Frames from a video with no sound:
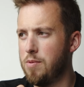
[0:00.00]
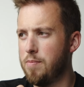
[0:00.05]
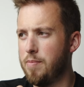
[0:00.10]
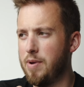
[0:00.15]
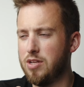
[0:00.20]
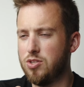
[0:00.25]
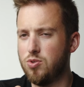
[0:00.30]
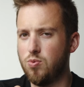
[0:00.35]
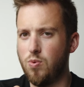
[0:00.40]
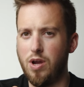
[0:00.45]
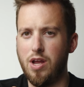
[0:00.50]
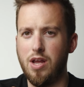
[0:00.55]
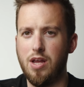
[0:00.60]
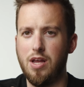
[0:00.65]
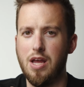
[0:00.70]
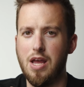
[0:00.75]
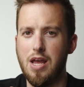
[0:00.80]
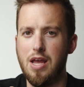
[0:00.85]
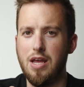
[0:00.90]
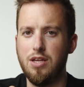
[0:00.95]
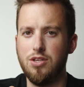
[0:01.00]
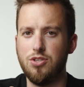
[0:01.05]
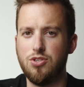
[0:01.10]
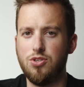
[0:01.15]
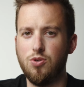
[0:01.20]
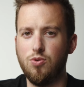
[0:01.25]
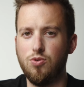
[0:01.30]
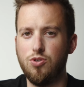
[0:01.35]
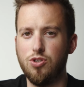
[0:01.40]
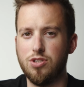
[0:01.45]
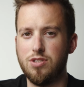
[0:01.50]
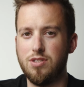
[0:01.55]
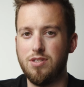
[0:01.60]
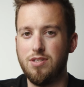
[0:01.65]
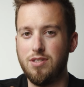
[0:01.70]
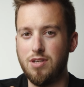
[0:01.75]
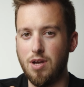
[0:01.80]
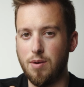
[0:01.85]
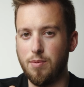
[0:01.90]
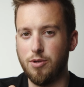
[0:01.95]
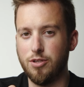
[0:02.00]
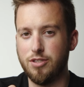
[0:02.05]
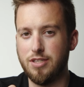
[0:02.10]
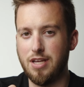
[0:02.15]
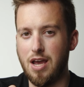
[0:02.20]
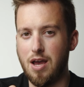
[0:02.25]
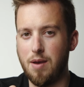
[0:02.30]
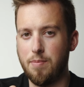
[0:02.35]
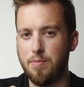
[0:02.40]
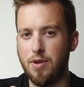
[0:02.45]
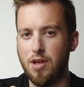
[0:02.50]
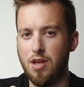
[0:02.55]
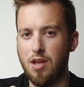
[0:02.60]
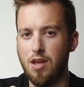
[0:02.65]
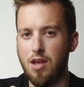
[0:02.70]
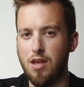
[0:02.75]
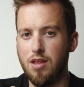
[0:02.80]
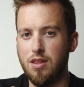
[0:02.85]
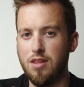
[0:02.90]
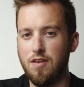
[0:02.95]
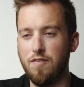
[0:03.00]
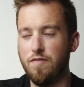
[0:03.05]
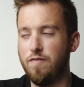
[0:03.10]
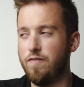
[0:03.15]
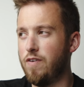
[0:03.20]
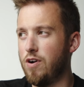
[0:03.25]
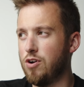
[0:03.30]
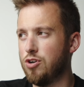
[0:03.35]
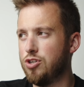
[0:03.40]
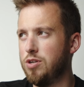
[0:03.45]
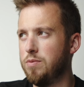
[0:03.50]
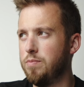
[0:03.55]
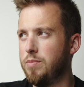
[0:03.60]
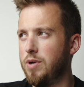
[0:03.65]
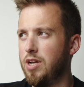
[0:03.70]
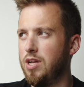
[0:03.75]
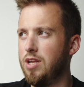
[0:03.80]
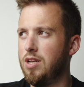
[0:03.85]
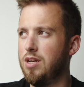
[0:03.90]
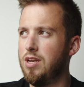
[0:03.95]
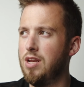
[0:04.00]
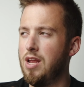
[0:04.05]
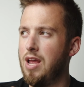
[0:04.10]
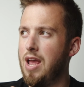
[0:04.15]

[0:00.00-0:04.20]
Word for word: The best way is to just double tap the function button